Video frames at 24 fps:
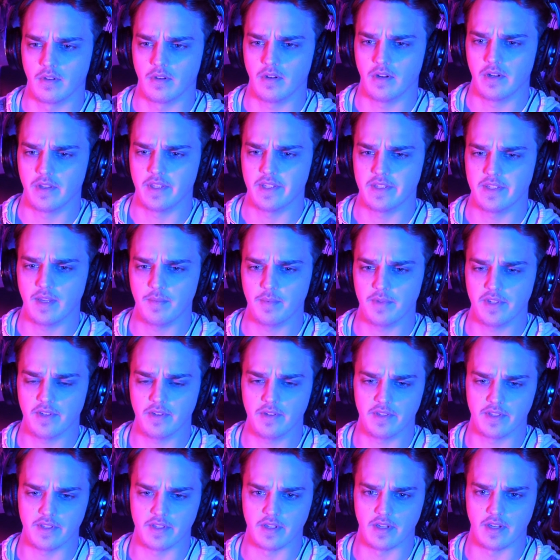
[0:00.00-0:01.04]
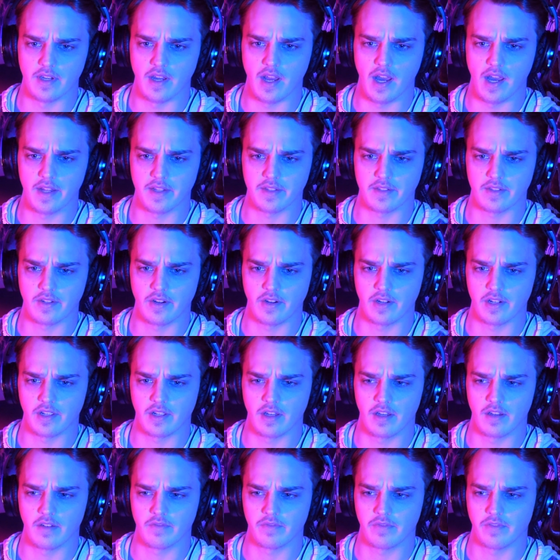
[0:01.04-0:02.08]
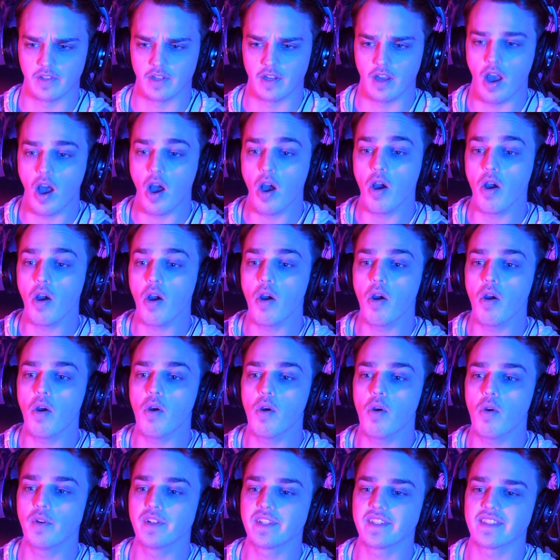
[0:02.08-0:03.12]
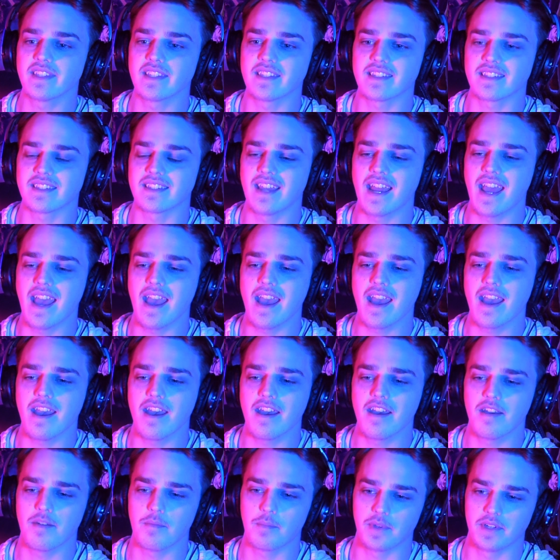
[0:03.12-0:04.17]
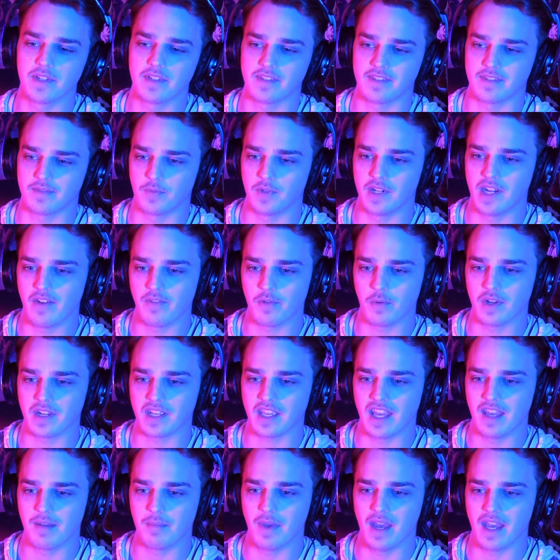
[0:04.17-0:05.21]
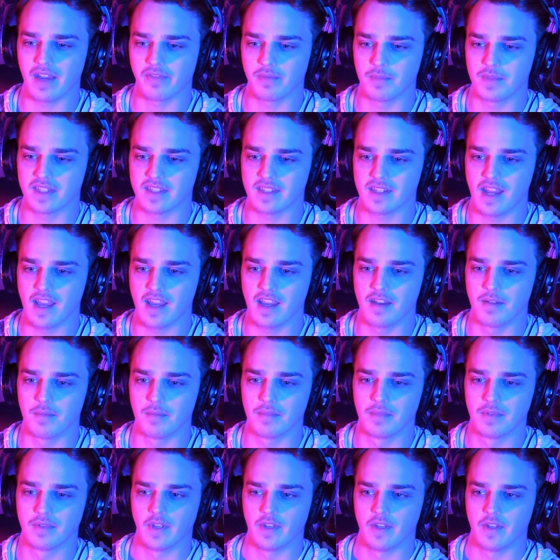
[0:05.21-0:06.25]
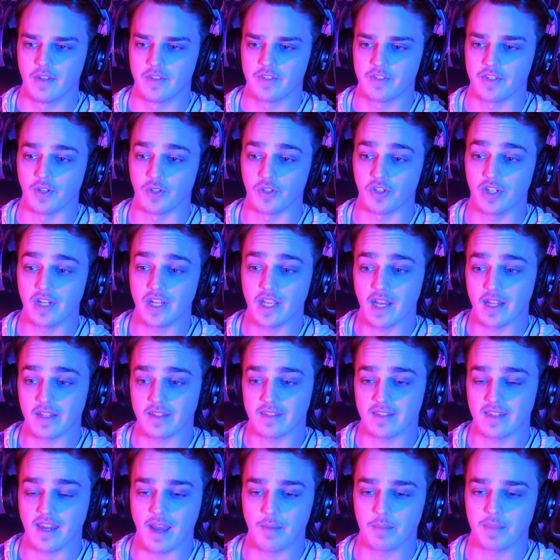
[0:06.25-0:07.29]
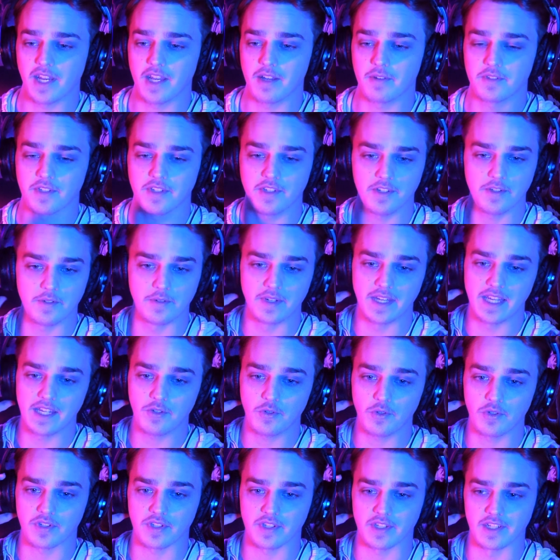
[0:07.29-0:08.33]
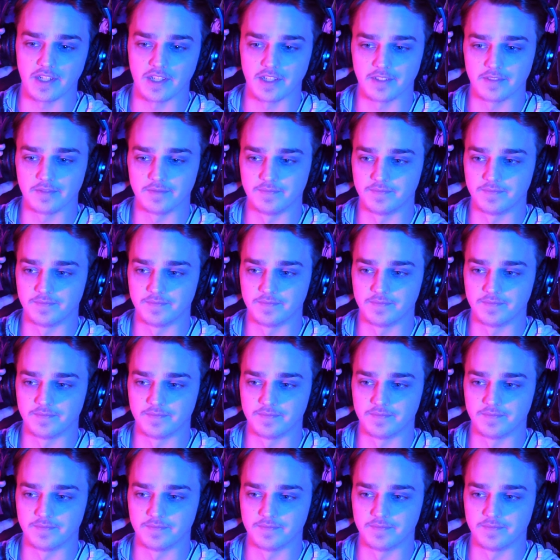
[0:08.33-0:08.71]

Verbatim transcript: Alright, this episode is not starting off like... Oh, it's the snap! It's when everyone came back from the snap. So she got snapped out too. Interesting.